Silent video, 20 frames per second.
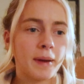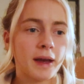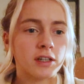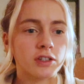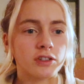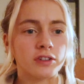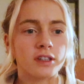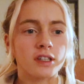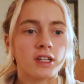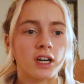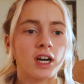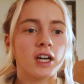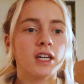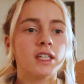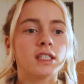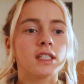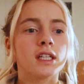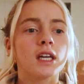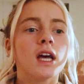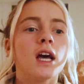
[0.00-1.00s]
battery
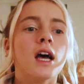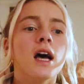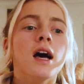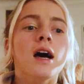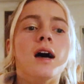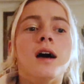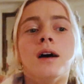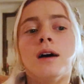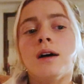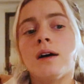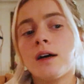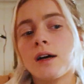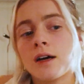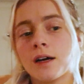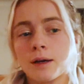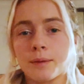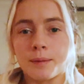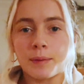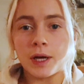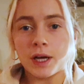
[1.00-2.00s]
died.
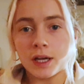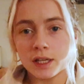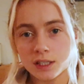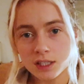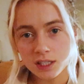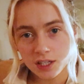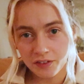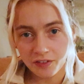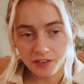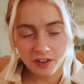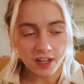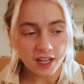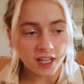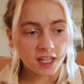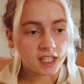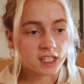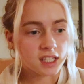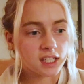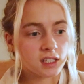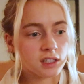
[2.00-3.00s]
But to
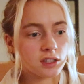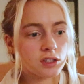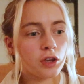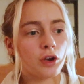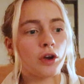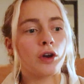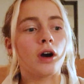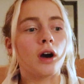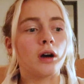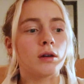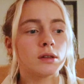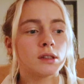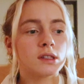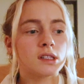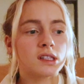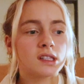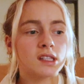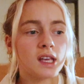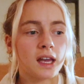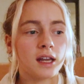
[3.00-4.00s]
finish, so I was
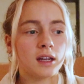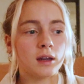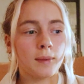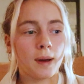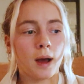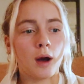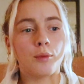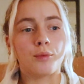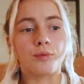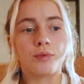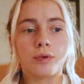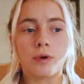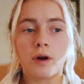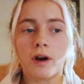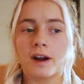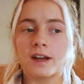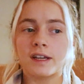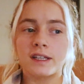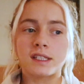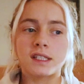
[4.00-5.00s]
saying about
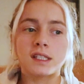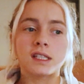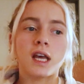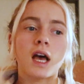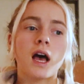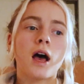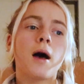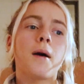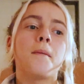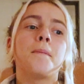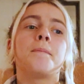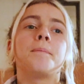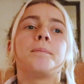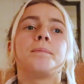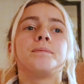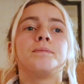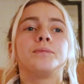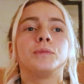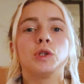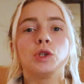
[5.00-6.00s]
price,
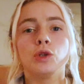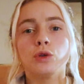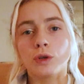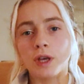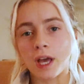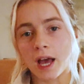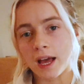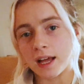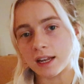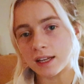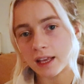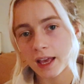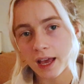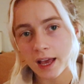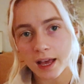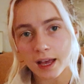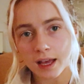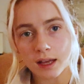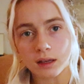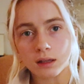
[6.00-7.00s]
you can
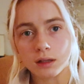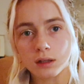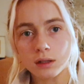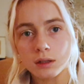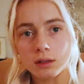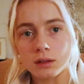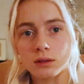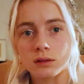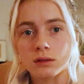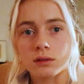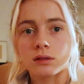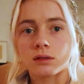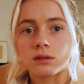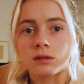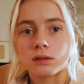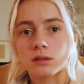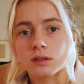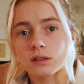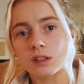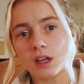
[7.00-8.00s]
get
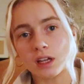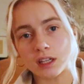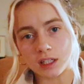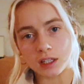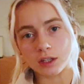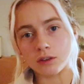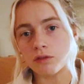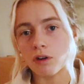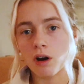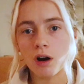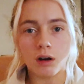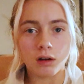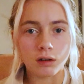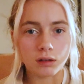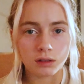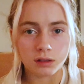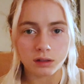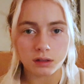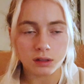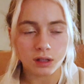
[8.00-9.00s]
study
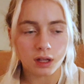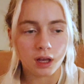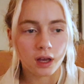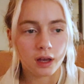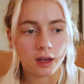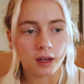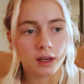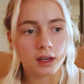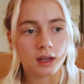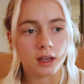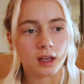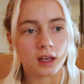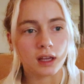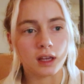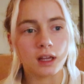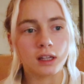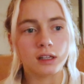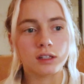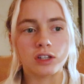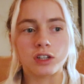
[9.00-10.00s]
grants and like
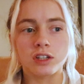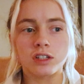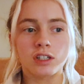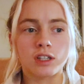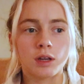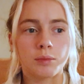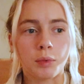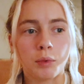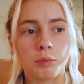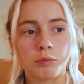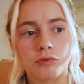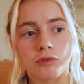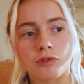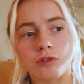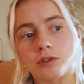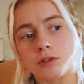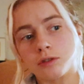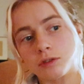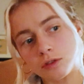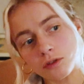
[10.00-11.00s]
internship
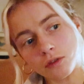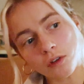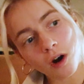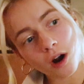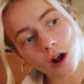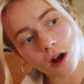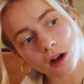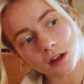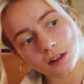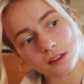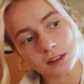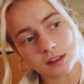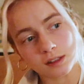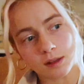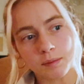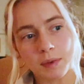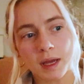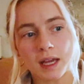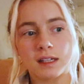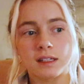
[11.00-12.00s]
abroad grants
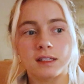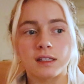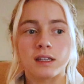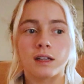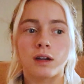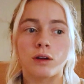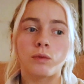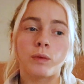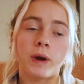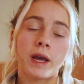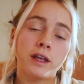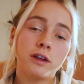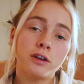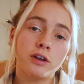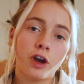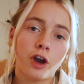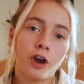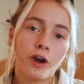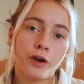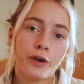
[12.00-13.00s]
depending on where you
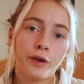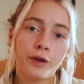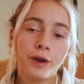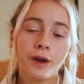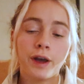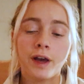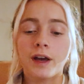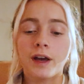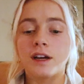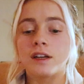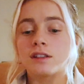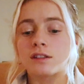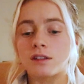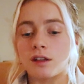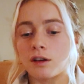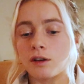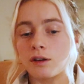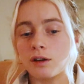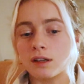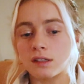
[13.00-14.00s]
go.
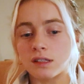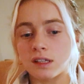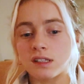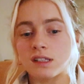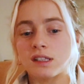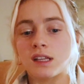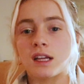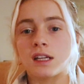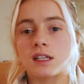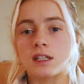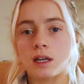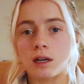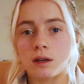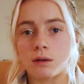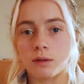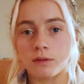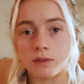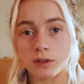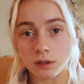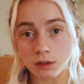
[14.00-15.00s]
So as I said,
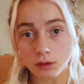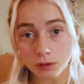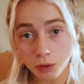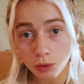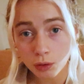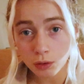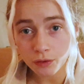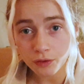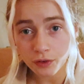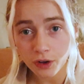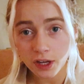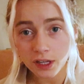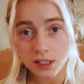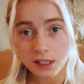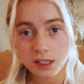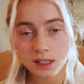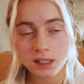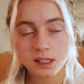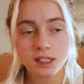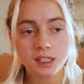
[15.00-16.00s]
check with your school
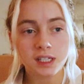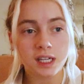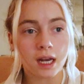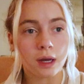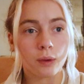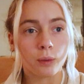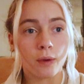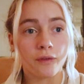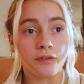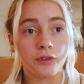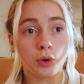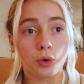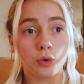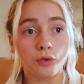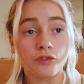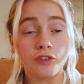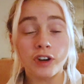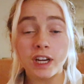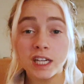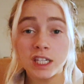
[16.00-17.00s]
first, check with your
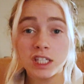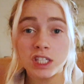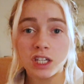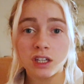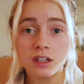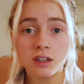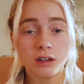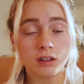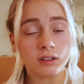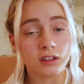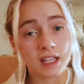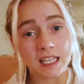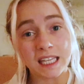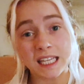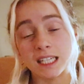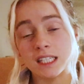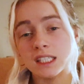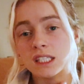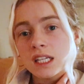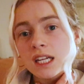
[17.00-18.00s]
region on the
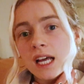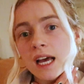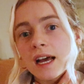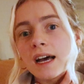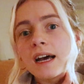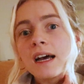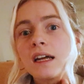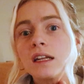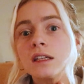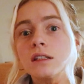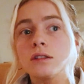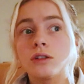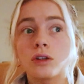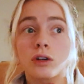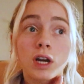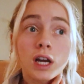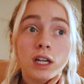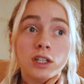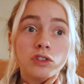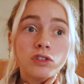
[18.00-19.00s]
internet and your
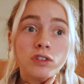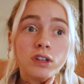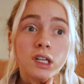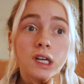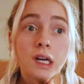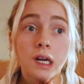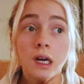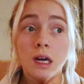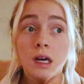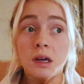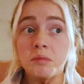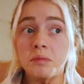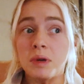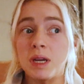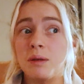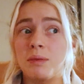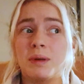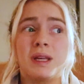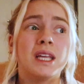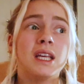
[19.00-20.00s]
country,
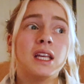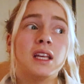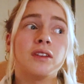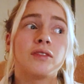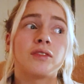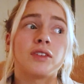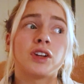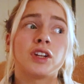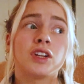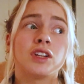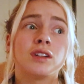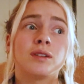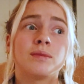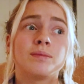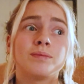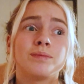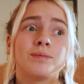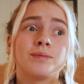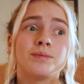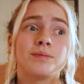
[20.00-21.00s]
maybe even
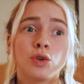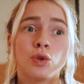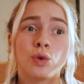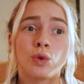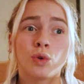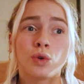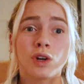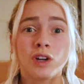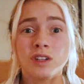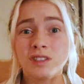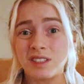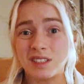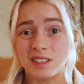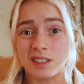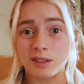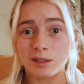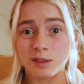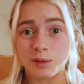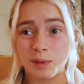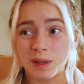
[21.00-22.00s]
your
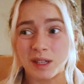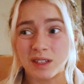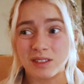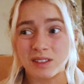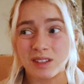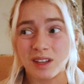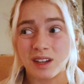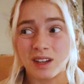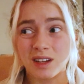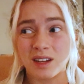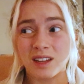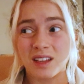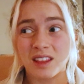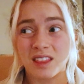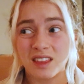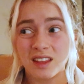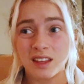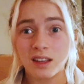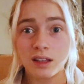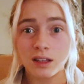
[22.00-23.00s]
continent, because I
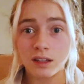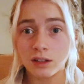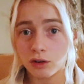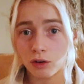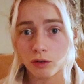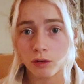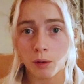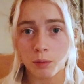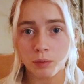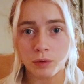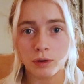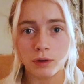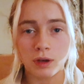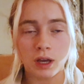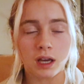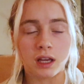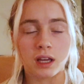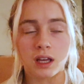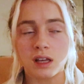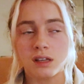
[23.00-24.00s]
think in Europe you
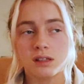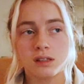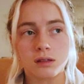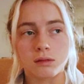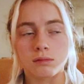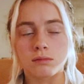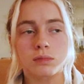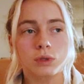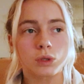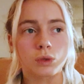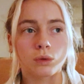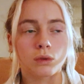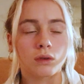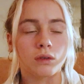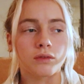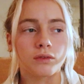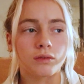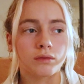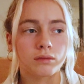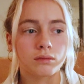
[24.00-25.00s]
can get some sort
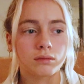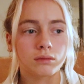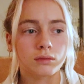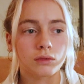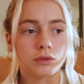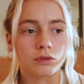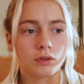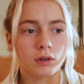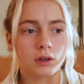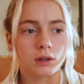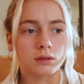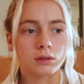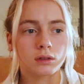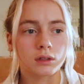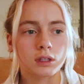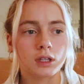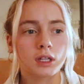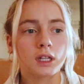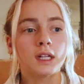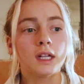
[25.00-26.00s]
of grant.